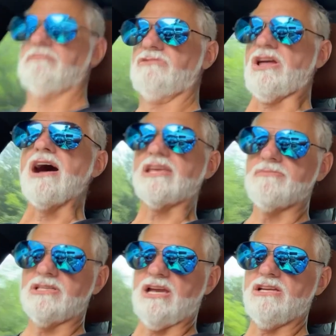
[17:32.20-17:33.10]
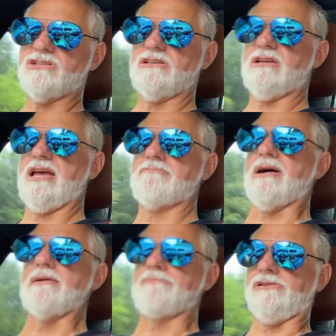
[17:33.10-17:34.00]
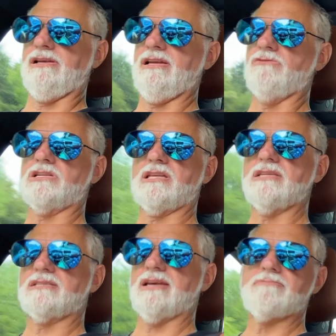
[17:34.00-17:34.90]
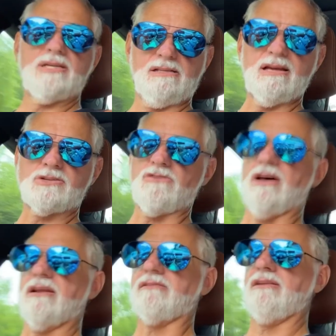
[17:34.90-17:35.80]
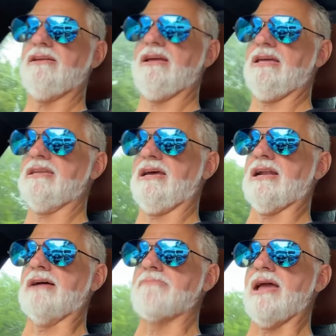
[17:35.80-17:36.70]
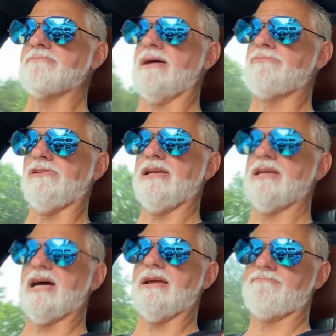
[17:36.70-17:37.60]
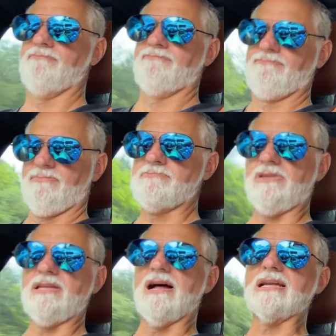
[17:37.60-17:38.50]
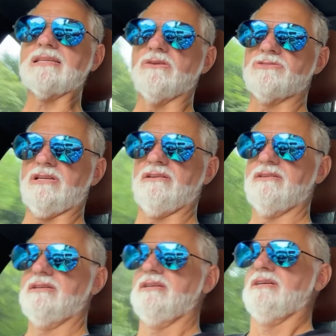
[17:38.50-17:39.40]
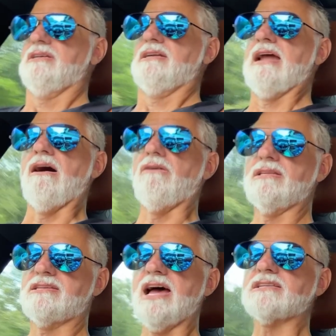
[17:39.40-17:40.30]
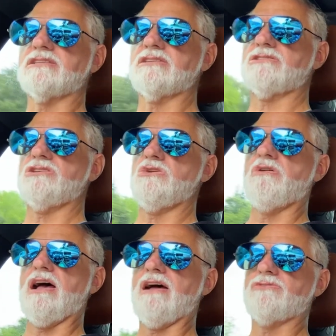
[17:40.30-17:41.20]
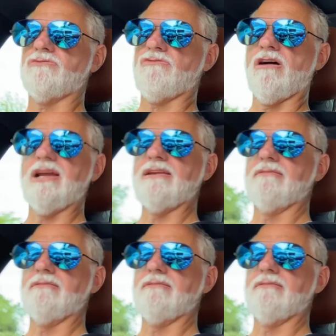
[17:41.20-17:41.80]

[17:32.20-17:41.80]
documentation and my plea, which they send me electronically, and I make my plea and I plea not guilty. Now, in Texas, you have the right